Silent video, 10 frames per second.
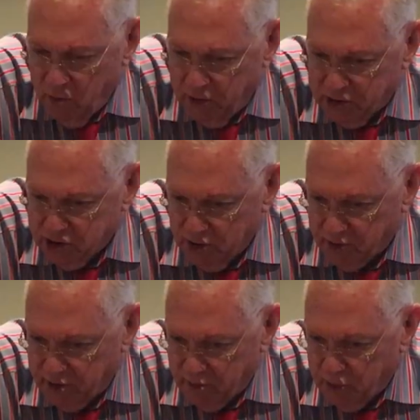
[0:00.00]
when
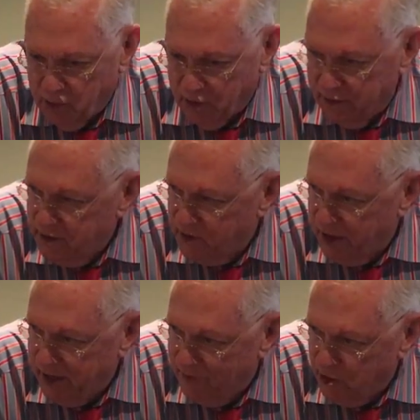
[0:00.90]
children are born,
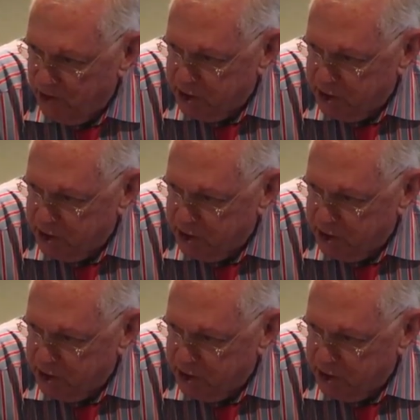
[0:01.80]
they have all